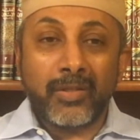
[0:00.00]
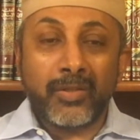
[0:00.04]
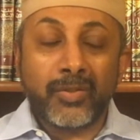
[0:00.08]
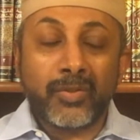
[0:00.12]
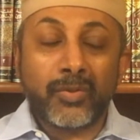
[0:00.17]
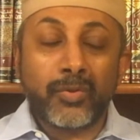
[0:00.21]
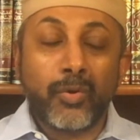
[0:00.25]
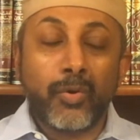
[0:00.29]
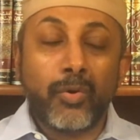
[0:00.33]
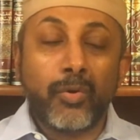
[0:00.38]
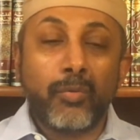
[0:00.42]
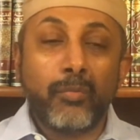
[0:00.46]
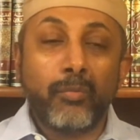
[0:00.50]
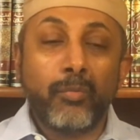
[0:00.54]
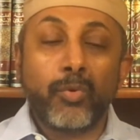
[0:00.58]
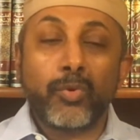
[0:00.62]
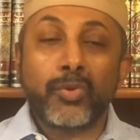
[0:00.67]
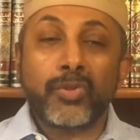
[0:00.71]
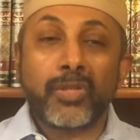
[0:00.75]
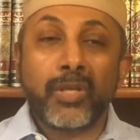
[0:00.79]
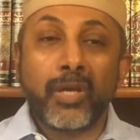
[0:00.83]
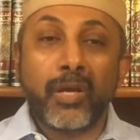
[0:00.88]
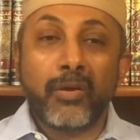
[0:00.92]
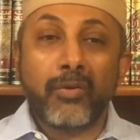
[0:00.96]
So
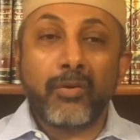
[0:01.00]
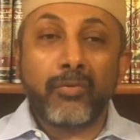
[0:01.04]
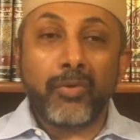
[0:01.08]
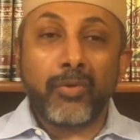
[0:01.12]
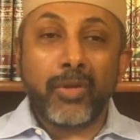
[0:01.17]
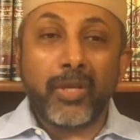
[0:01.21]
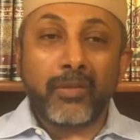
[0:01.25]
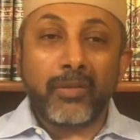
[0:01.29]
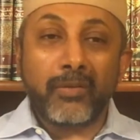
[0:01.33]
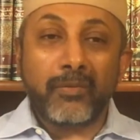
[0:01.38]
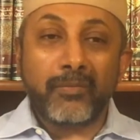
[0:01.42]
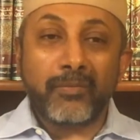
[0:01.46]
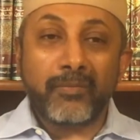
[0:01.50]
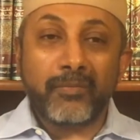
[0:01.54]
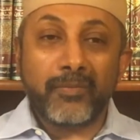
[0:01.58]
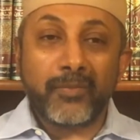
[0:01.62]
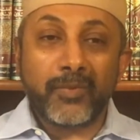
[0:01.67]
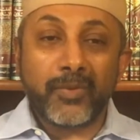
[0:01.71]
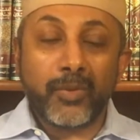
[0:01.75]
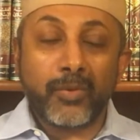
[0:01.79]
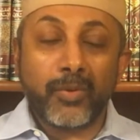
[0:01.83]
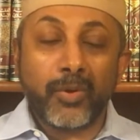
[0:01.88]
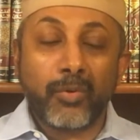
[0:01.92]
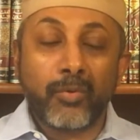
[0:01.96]
Musa agreed.
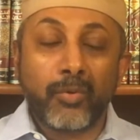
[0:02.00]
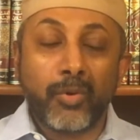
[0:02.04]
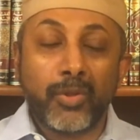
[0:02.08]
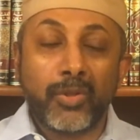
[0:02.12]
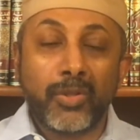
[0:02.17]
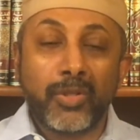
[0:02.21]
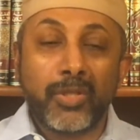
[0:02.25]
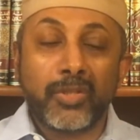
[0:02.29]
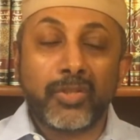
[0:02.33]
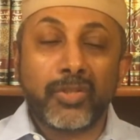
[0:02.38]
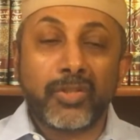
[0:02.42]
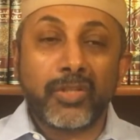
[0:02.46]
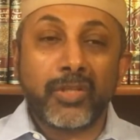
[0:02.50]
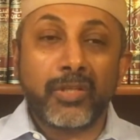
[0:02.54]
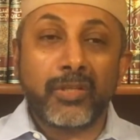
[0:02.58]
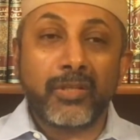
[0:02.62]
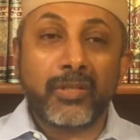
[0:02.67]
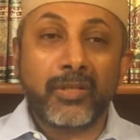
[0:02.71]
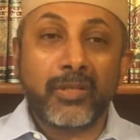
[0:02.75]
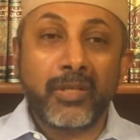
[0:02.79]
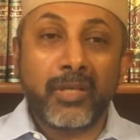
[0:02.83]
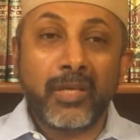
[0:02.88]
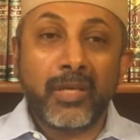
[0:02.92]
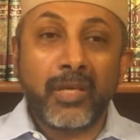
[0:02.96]
So the
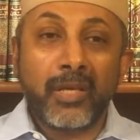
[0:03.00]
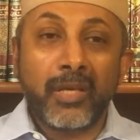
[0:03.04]
condition